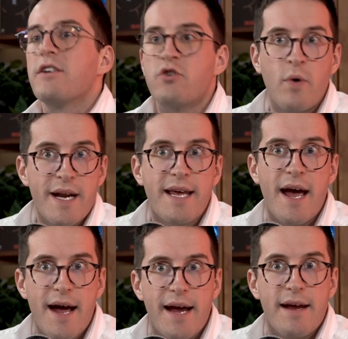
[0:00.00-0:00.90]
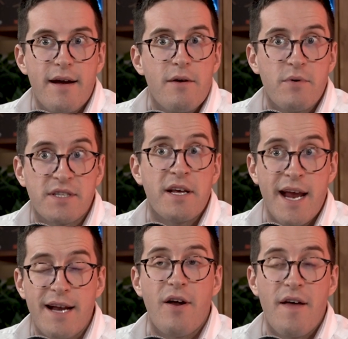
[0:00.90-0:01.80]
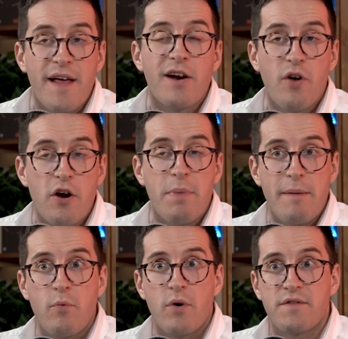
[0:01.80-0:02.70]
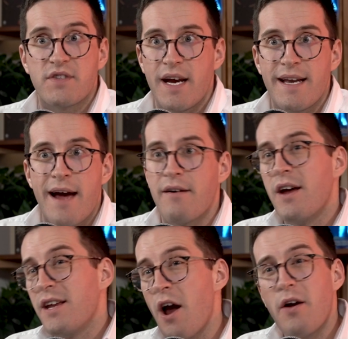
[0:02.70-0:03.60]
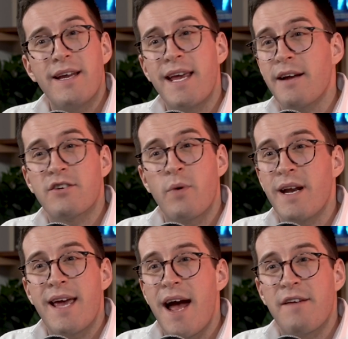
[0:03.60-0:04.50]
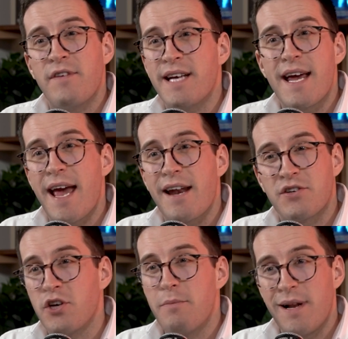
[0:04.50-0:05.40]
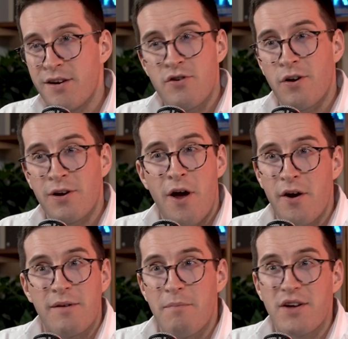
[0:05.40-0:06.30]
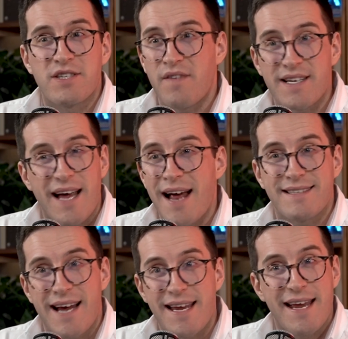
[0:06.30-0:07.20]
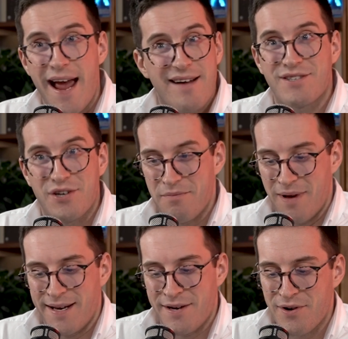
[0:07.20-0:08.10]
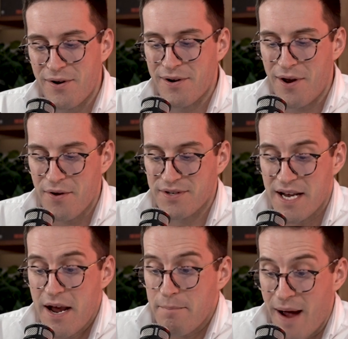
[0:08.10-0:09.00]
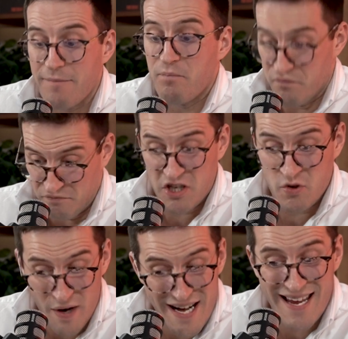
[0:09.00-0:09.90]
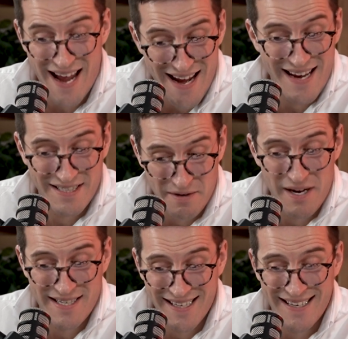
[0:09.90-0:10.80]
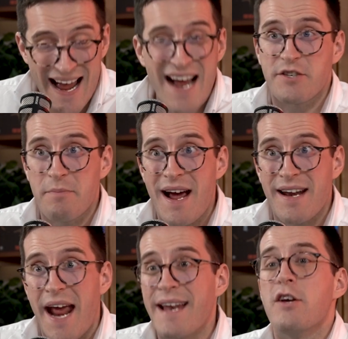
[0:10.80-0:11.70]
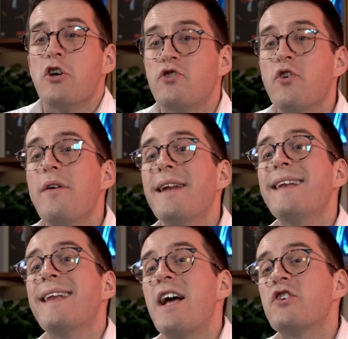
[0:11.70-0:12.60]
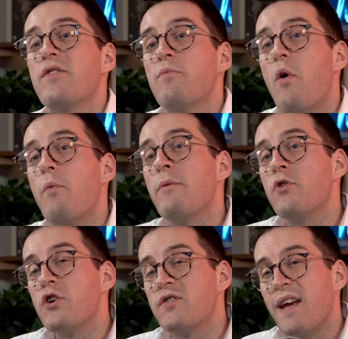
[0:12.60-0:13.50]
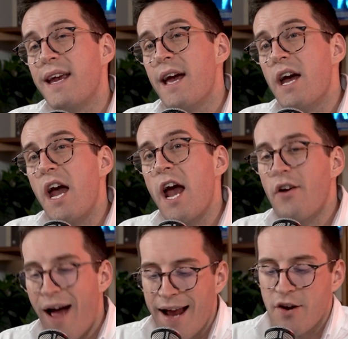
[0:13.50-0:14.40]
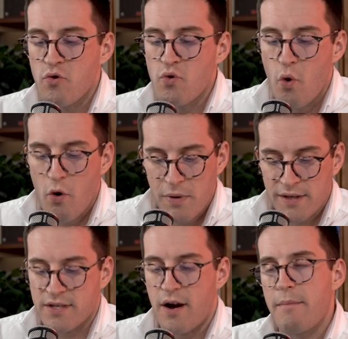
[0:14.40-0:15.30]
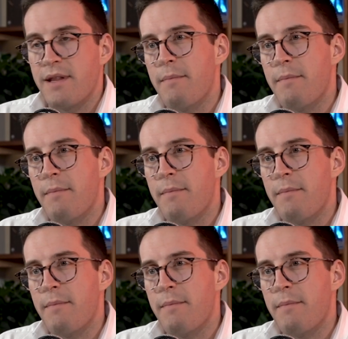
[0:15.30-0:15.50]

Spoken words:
20k was the headline that a lot of people would have seen. Now, you only get 20k if you take out a $2 million loan, and most of us aren't taking out $2 million loans, but 20k is a large amount, and certainly larger than what we would see in a normal time in the